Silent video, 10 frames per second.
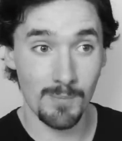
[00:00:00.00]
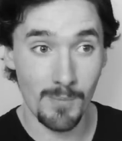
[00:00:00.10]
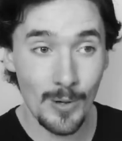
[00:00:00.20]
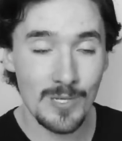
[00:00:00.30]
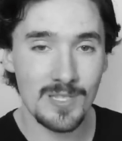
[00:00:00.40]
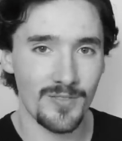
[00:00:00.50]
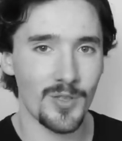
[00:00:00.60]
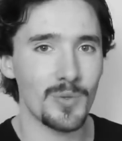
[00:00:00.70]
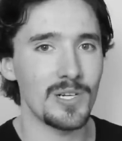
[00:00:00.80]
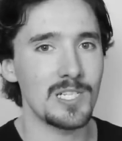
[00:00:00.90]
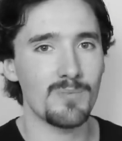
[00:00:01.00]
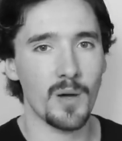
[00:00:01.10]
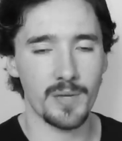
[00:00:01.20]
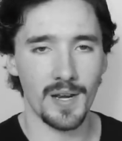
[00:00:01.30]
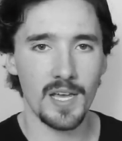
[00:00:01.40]
most of the world's
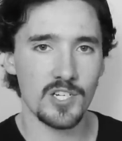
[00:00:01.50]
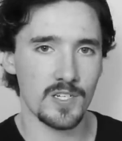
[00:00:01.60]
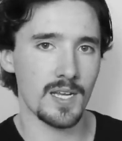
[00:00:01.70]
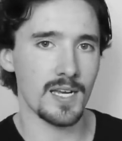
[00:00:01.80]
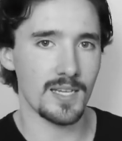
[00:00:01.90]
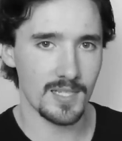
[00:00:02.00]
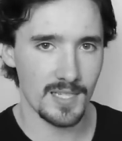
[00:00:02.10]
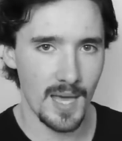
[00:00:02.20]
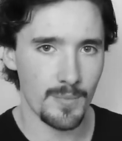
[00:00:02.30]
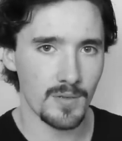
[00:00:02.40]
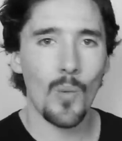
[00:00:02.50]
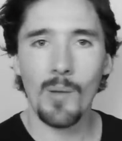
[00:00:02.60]
population in contempt?